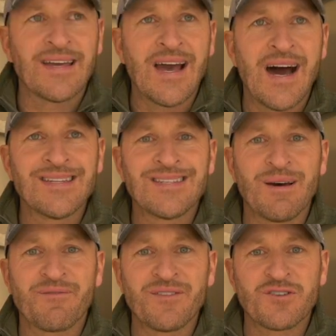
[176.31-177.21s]

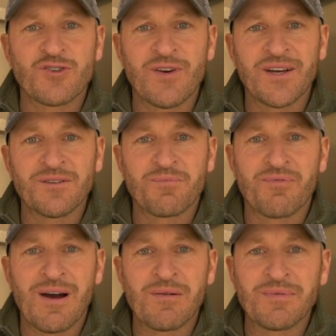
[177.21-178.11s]
concept for the trailer
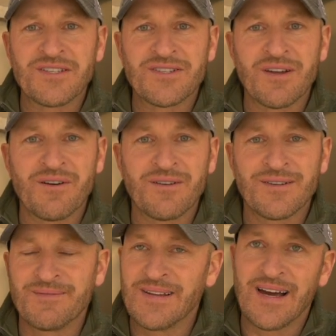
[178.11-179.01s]
probably
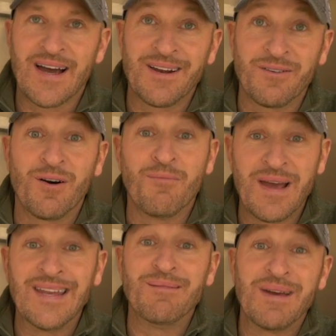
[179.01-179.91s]
started, I don't know,
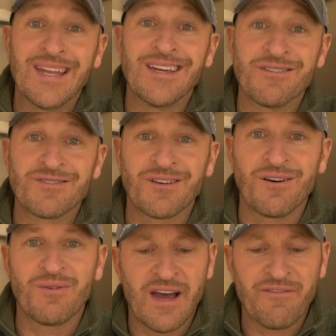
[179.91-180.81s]
many, many years
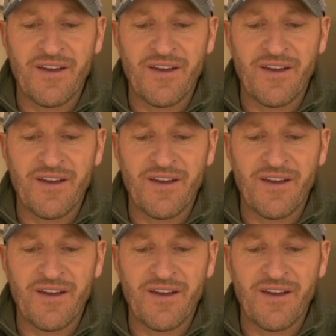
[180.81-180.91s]
ago. I've